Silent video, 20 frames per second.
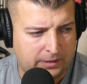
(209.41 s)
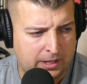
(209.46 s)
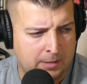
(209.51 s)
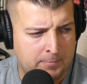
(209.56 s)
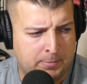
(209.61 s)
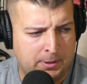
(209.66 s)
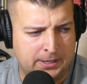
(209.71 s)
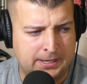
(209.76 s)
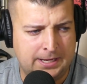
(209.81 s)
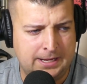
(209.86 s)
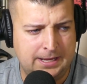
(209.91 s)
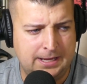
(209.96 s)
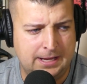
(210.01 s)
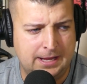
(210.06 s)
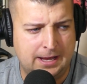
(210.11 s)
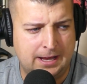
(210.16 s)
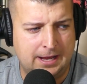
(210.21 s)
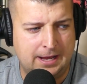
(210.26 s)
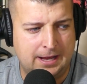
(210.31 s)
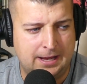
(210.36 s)
but he,
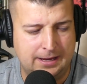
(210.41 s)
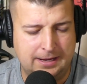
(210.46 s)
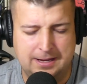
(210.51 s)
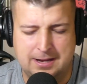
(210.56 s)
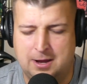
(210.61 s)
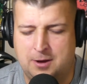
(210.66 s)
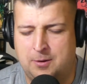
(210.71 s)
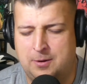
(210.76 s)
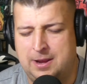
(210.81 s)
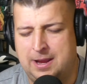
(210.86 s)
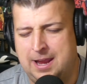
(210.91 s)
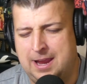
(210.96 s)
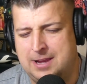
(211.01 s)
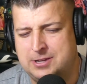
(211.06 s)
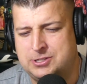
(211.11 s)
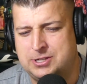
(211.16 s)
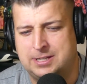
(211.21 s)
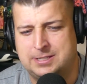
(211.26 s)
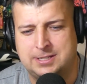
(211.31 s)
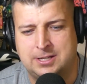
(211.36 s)
uh, you know,
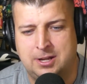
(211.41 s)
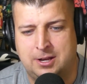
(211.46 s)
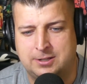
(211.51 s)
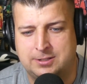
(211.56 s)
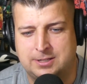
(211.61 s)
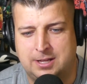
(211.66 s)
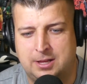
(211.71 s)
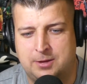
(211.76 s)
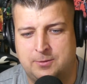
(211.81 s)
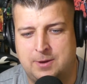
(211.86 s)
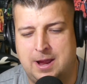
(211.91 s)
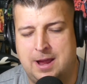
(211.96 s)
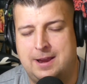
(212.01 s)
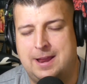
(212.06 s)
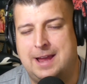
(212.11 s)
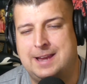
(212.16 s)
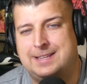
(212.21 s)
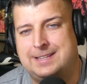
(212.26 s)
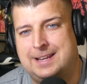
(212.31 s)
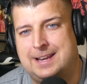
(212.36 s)
handshakes and hugs all around.
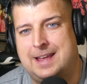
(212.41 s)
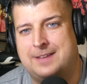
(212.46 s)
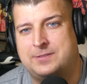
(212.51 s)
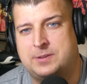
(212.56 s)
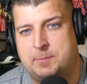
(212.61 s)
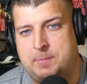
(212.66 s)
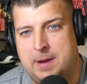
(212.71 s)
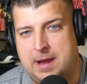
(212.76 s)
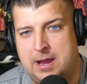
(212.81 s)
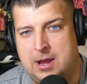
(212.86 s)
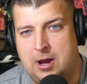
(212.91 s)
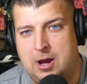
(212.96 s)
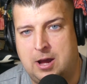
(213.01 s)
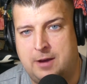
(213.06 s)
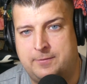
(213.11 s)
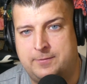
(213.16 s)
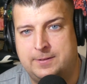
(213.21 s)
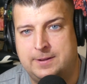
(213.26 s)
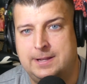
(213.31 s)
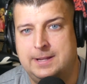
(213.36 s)
I did have to pay
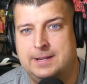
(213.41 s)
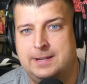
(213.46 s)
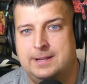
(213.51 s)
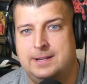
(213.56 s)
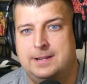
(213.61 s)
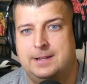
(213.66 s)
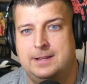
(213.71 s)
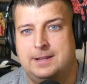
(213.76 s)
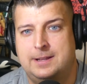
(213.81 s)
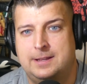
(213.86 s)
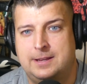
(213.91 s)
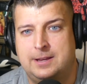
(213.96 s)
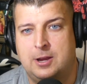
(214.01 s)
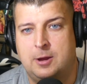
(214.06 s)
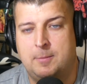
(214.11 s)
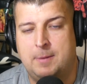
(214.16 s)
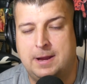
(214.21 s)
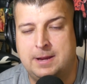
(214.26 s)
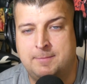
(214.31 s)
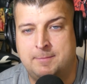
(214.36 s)
off you
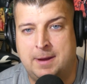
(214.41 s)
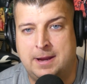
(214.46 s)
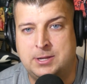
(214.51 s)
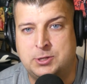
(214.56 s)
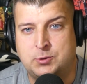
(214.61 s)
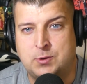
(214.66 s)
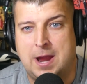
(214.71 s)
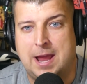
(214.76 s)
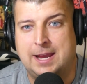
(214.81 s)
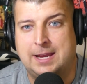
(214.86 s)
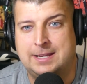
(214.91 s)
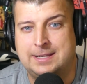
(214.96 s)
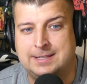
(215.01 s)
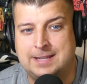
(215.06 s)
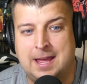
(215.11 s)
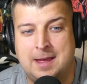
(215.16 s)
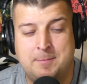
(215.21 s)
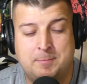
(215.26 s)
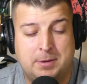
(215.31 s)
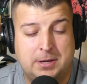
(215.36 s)
know my my dragon
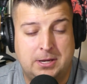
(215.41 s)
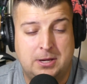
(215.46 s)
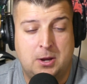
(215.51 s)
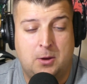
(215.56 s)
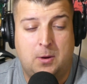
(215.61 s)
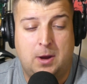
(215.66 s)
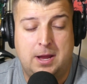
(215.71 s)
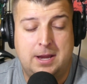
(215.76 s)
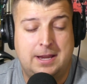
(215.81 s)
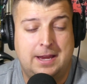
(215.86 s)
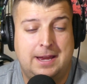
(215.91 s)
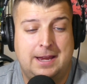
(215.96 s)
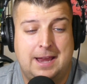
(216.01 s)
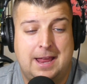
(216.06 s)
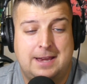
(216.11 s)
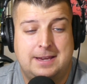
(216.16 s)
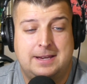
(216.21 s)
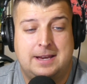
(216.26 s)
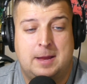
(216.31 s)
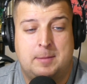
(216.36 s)
debt but you know what it
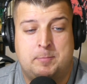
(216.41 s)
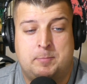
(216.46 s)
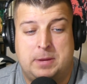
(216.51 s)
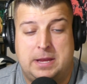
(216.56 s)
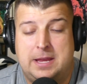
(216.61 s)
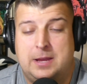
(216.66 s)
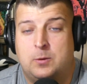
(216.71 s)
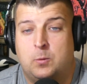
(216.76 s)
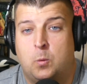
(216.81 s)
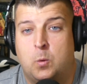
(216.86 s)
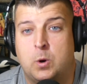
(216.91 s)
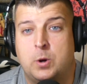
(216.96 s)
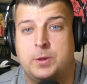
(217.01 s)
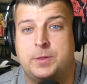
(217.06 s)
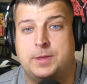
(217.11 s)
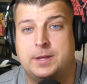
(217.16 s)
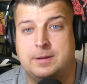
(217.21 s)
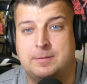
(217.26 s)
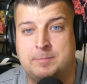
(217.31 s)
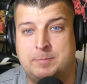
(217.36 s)
ended up being
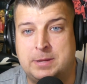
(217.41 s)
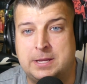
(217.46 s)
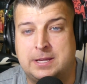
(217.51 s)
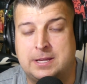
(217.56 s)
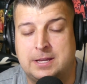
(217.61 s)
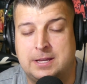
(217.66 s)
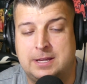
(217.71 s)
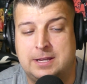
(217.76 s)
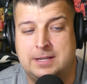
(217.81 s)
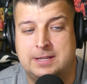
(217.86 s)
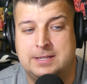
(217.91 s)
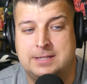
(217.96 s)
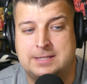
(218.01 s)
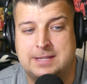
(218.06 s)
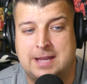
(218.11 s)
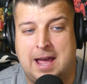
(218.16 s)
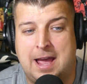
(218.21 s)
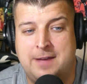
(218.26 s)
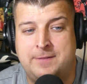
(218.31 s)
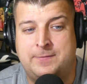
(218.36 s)
worth it because
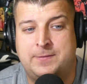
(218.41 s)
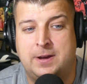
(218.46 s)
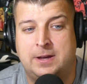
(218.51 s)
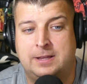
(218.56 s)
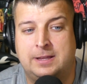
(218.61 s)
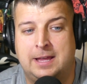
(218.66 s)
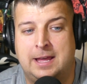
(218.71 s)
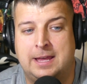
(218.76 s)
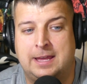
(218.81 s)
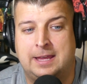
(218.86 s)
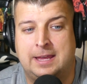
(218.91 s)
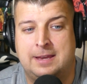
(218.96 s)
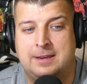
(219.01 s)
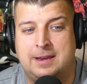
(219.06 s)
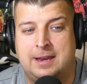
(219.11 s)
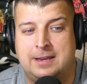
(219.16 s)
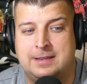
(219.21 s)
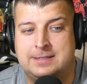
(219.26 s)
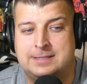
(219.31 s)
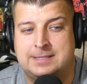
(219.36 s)
i felt like in,
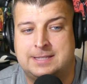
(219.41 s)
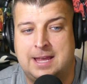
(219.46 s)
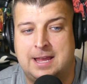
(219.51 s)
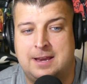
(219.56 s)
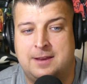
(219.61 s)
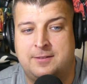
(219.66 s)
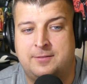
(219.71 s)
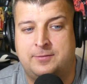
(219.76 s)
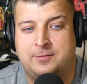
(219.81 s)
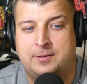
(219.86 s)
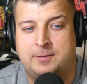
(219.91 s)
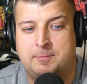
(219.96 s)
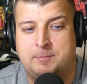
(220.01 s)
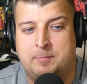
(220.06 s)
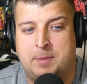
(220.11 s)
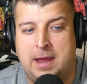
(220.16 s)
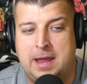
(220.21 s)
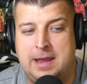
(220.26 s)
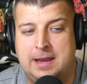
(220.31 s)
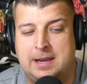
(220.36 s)
instead of
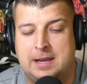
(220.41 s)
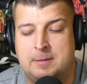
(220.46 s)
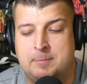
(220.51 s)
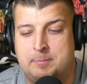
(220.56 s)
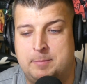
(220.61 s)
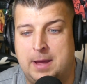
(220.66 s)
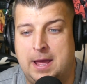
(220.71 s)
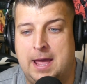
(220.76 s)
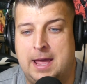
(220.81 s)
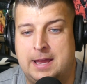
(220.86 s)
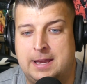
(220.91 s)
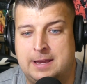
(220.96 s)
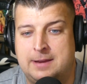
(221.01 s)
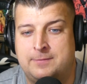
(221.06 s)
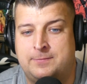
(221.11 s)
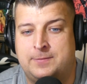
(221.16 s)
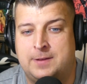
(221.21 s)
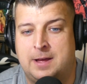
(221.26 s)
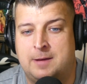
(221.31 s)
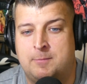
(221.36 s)
paying a bet
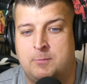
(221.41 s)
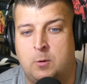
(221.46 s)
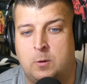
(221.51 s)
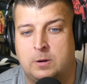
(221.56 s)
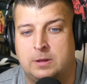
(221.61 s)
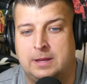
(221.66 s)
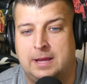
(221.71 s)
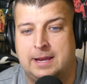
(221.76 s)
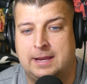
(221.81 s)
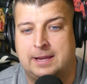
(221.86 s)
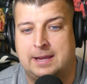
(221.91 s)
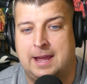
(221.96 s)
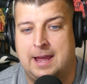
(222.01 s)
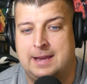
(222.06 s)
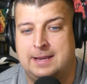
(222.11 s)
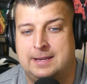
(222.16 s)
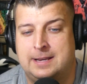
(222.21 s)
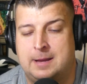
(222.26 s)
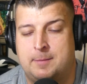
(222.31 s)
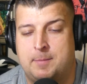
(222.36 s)
it felt more like I
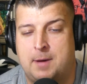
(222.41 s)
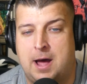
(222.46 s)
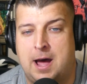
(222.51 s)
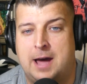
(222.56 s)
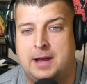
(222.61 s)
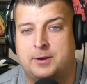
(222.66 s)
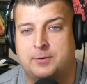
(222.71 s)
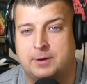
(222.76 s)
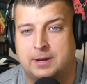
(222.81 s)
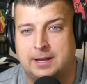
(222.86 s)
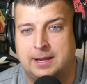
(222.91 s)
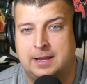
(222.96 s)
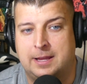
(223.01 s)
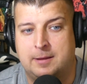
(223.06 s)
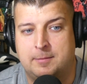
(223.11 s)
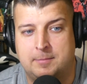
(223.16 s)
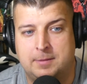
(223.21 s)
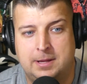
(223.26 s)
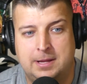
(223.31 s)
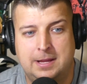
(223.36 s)
ended up honoring
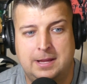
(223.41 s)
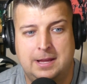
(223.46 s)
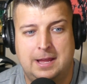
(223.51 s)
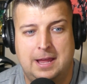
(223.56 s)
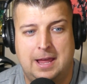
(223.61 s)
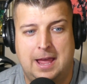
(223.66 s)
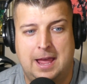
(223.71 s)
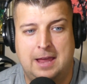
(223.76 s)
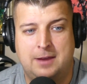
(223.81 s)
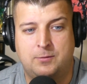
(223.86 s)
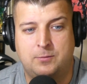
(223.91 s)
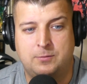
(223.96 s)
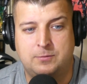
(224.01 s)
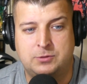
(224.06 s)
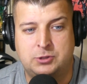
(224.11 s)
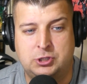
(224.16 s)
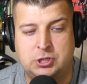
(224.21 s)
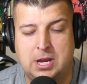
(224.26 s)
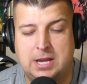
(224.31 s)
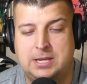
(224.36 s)
him and
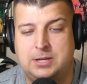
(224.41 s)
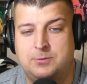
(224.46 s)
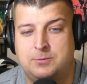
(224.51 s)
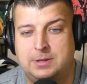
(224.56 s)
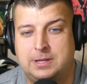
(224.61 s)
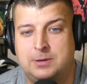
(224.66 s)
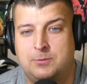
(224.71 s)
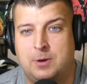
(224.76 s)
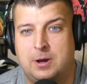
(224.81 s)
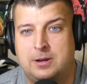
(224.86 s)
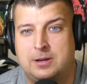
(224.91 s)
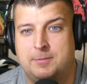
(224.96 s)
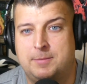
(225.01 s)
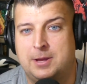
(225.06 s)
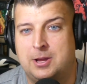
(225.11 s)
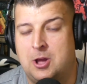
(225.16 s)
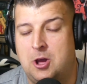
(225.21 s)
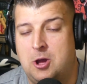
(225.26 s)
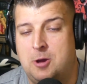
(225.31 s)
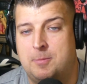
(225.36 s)
genuinely
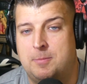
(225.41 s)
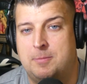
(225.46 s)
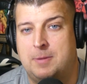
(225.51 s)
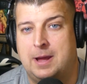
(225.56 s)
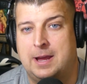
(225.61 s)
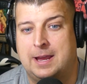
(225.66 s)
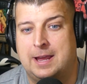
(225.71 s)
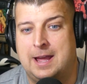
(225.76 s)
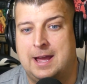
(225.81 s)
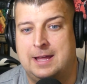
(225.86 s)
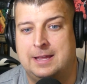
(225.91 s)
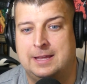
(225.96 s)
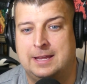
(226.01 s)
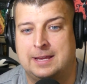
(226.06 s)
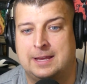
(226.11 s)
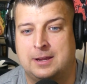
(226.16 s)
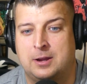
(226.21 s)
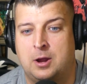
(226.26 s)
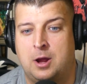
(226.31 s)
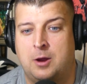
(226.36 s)
welcoming home i got
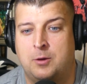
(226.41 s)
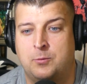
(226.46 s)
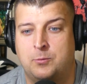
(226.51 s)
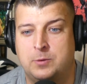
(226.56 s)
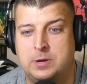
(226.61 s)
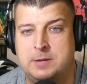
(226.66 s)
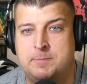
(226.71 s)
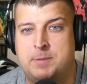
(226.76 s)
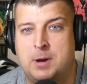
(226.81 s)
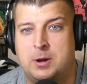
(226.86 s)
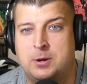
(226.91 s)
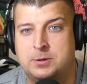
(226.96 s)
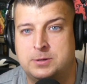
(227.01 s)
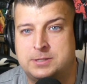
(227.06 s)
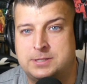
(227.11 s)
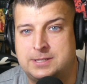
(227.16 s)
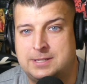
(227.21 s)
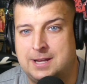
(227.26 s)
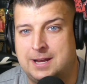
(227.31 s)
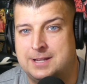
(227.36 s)
like a, a
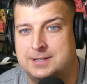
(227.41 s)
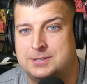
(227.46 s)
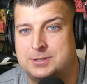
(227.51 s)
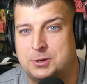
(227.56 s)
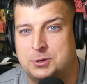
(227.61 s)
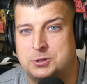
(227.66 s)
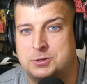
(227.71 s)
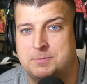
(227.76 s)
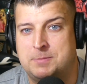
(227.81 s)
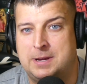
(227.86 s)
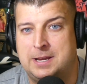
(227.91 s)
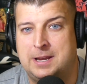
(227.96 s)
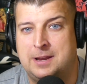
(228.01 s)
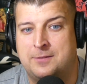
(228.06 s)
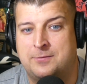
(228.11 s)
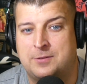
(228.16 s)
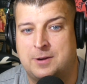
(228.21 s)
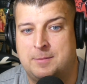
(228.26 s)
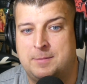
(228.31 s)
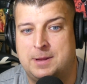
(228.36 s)
repost on social
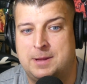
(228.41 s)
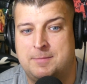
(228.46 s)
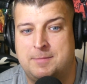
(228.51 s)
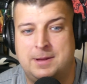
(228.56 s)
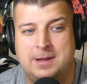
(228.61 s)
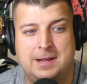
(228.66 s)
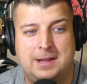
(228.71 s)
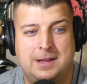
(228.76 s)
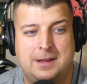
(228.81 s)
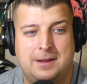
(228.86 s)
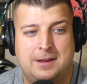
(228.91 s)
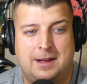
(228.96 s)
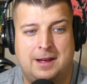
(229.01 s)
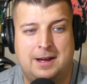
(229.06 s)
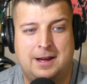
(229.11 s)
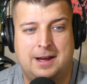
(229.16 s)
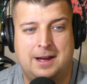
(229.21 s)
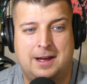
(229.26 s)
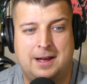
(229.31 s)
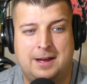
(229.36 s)
media from him
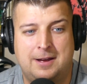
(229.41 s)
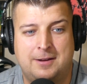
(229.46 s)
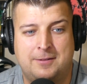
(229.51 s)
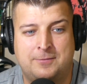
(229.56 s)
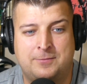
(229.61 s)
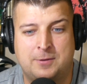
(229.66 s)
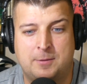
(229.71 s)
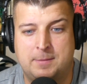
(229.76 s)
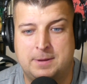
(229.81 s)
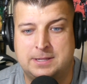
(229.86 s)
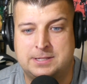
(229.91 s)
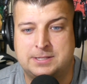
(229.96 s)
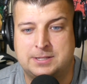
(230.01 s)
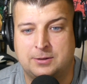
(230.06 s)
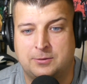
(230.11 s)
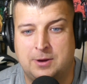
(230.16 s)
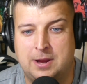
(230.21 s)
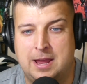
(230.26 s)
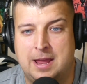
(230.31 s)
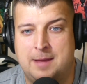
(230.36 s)
uh, from
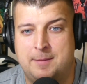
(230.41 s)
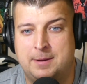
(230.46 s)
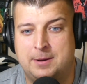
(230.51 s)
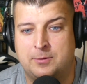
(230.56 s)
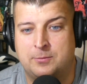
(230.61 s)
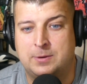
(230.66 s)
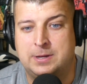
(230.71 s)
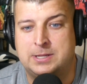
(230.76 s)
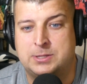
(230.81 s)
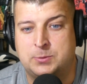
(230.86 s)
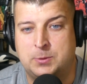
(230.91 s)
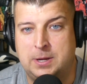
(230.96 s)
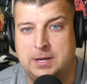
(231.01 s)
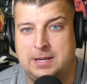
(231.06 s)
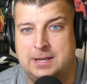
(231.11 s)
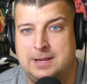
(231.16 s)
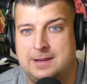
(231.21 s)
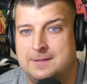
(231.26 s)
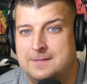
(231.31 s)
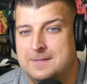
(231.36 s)
instagram and a
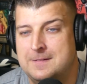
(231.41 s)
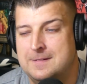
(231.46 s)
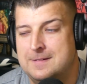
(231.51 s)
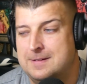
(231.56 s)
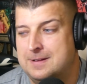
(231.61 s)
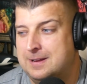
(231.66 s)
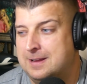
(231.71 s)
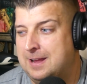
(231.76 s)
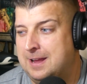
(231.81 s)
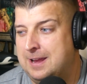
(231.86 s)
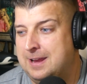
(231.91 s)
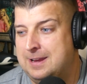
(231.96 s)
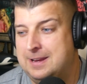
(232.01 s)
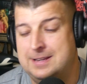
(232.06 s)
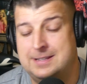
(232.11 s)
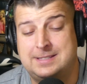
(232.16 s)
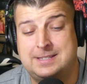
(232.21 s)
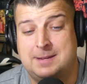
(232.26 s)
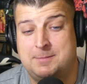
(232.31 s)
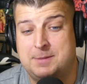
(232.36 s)
retweet
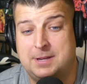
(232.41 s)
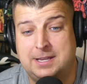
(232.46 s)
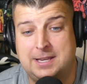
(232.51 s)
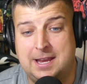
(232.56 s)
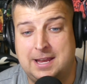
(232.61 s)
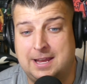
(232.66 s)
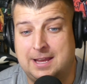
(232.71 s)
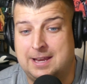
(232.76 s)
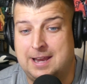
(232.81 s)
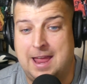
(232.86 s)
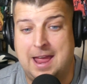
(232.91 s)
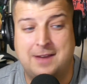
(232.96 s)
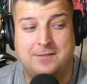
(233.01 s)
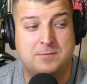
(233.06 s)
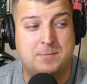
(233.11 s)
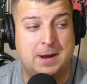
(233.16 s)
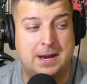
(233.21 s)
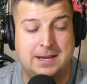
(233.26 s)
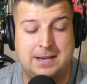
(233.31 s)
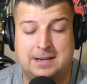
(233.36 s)
he seemed to dig it
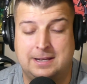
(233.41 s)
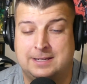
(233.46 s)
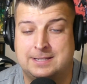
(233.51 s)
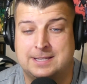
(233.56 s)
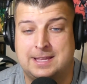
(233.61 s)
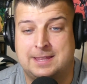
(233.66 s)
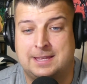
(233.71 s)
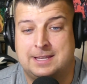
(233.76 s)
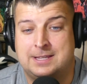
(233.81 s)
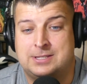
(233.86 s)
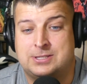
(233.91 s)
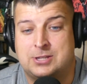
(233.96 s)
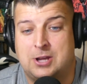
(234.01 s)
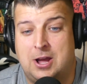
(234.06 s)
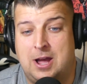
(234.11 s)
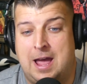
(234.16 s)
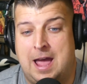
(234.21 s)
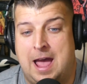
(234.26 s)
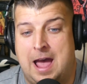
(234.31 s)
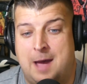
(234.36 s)
everybody did because i think he
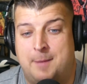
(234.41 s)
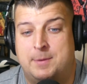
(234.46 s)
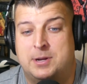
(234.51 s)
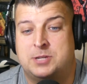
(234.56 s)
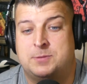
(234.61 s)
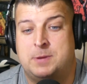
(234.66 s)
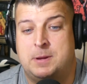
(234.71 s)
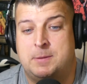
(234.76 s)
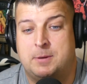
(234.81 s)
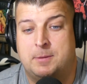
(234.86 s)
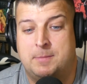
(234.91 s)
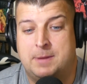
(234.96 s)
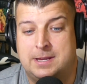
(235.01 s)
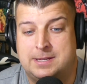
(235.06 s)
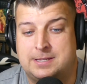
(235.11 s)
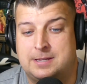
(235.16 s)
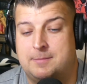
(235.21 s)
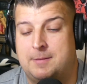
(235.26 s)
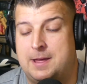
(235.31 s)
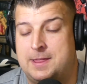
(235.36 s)
saw how much people
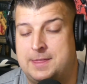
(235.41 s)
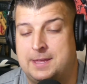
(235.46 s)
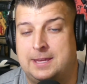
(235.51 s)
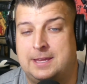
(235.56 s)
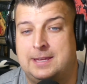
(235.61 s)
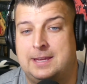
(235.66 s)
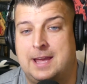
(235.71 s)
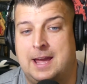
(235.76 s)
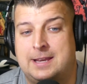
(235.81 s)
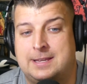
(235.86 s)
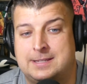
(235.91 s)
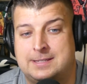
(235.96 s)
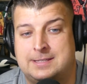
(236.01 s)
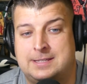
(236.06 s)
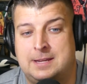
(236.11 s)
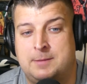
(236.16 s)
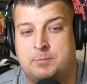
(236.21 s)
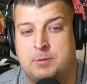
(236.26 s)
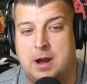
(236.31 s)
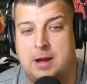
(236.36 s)
miss him i think he got to
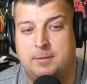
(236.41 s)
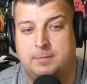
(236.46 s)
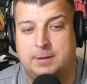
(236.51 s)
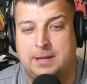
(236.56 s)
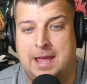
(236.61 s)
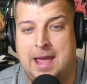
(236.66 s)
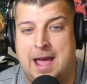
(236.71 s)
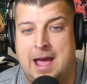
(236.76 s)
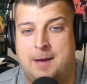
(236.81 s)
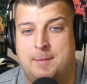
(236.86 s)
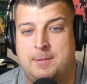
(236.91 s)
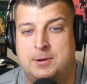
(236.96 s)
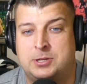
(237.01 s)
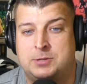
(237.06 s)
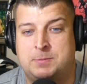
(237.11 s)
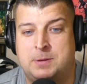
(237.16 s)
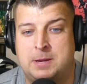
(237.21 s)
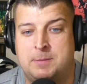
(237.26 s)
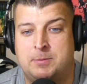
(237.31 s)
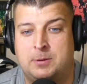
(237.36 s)
see probably how
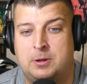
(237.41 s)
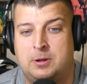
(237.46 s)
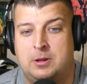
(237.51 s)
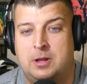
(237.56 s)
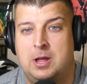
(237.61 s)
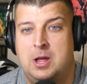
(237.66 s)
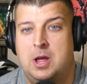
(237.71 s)
much people